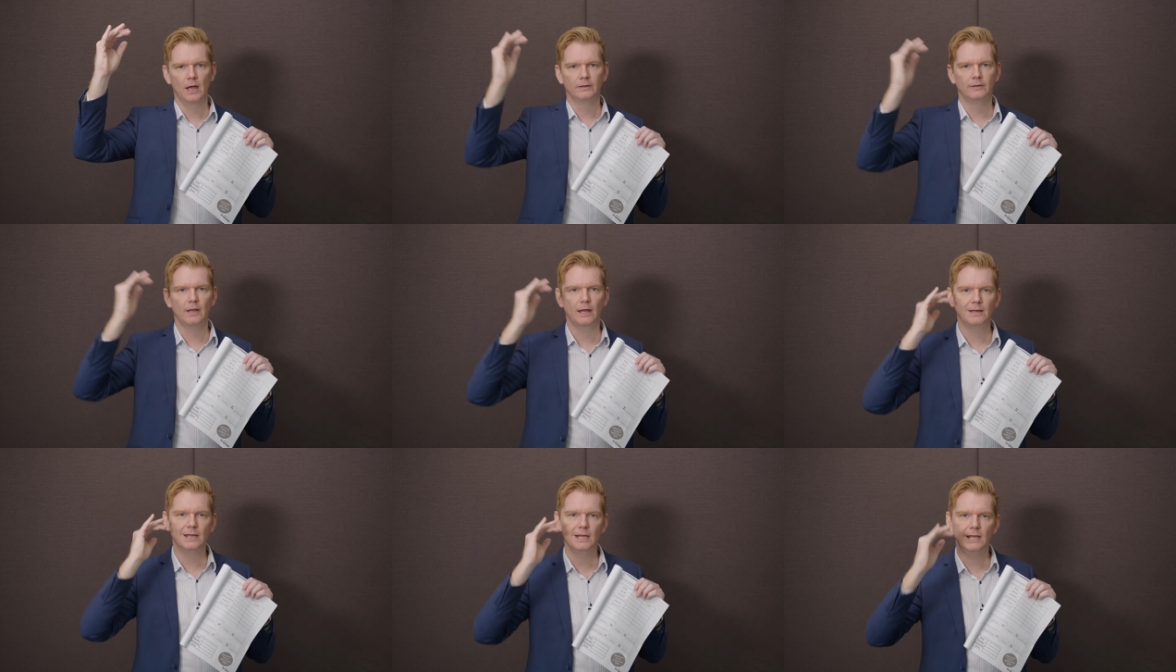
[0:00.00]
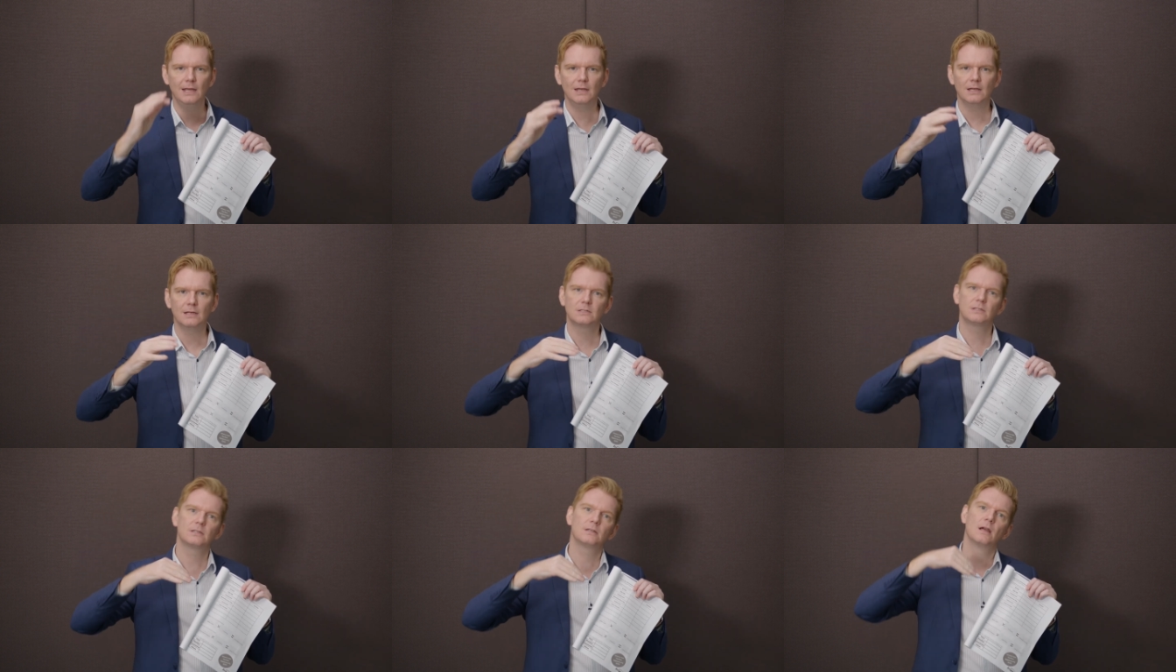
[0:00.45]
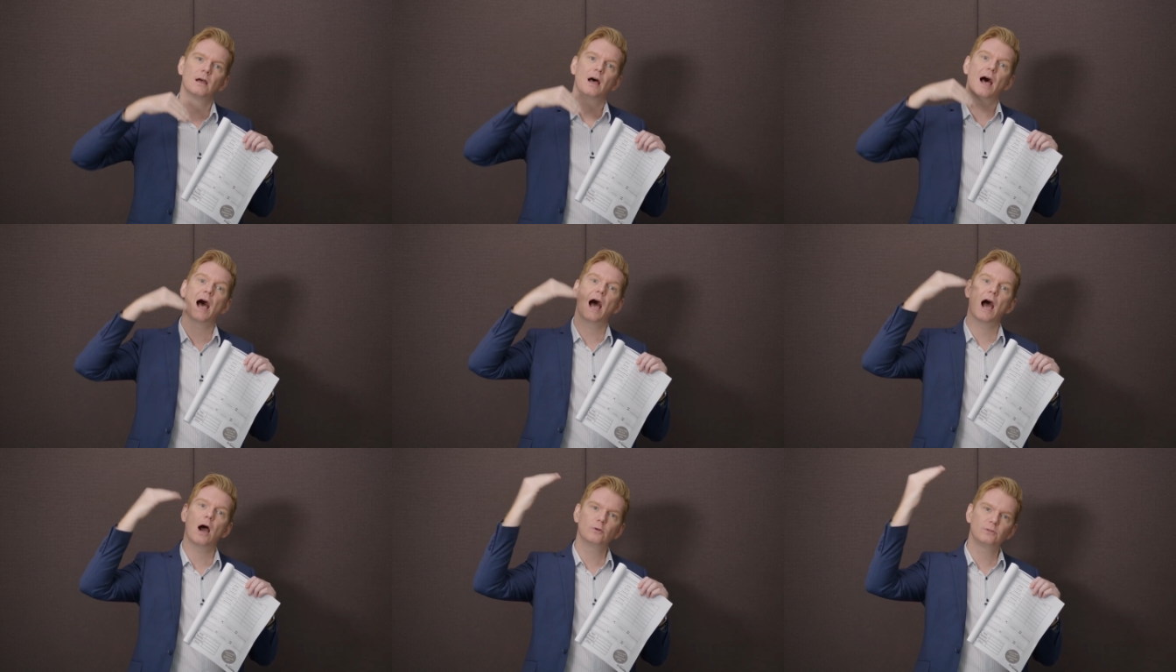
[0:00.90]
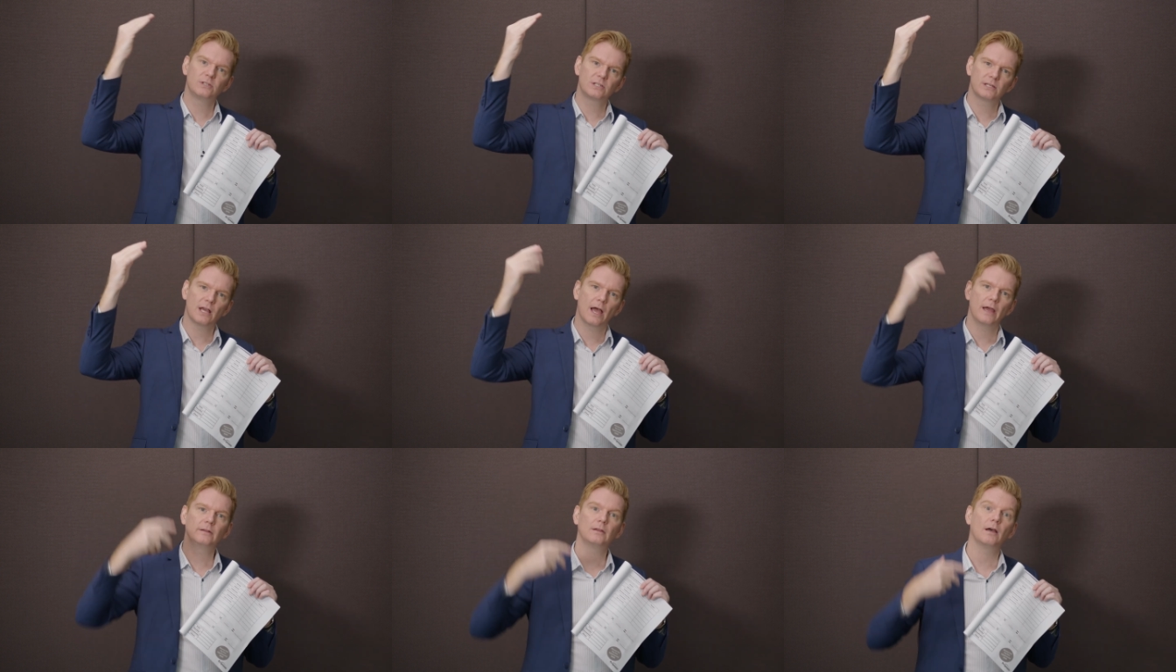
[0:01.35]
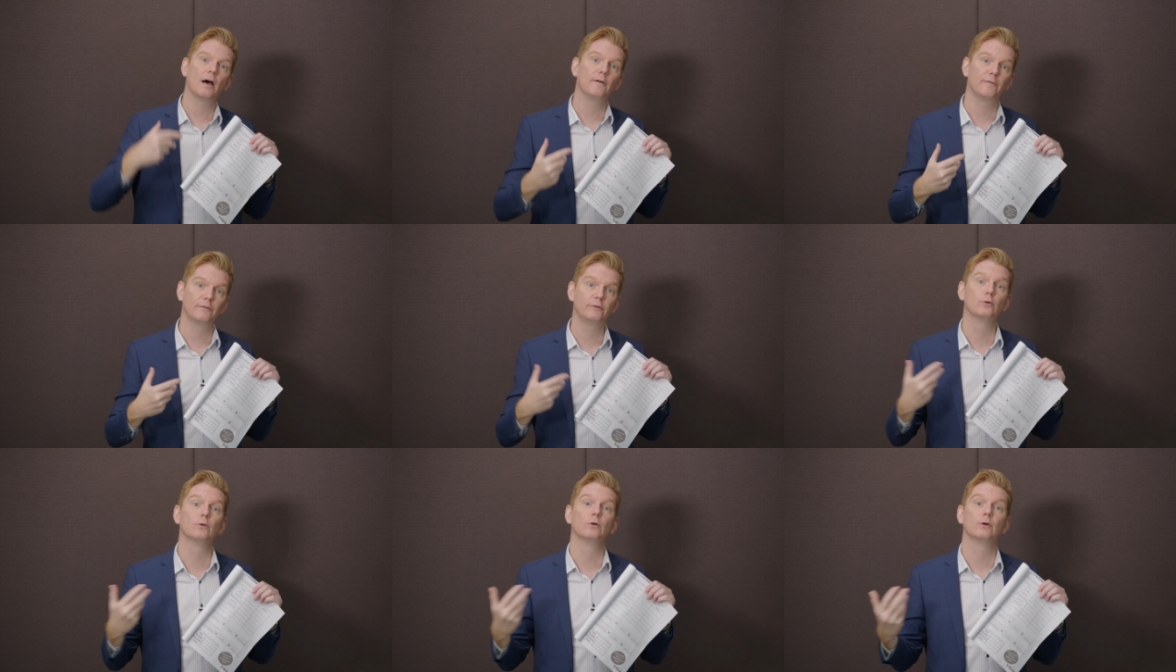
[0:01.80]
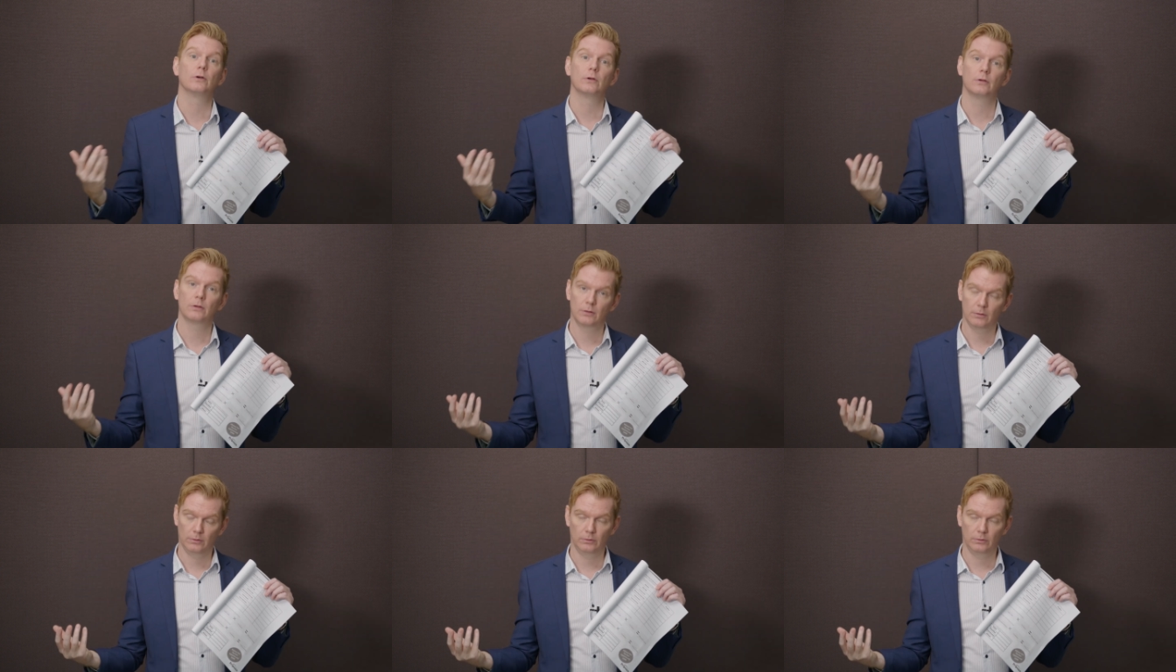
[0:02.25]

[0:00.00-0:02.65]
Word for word: then he is outside of your